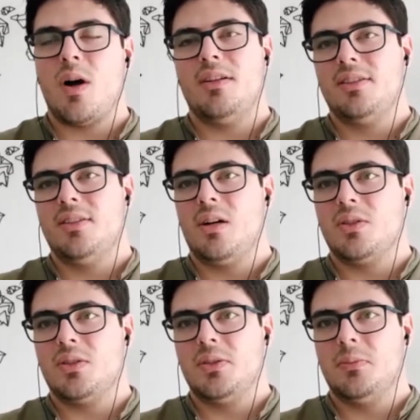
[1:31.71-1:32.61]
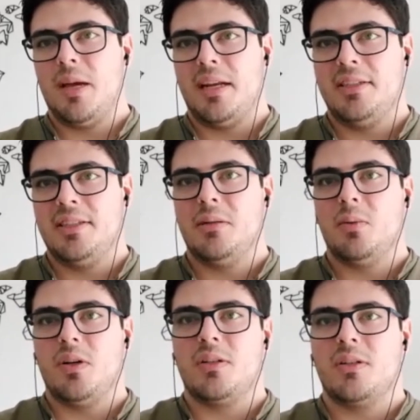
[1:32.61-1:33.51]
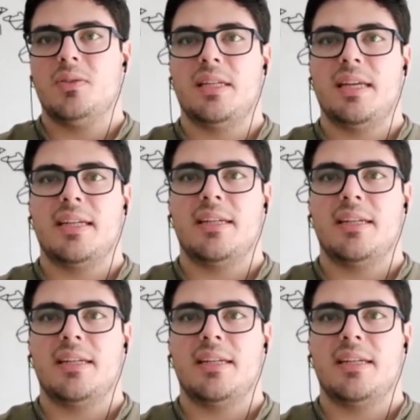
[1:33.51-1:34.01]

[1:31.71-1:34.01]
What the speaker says: easy also to manage and deploy CloudStack.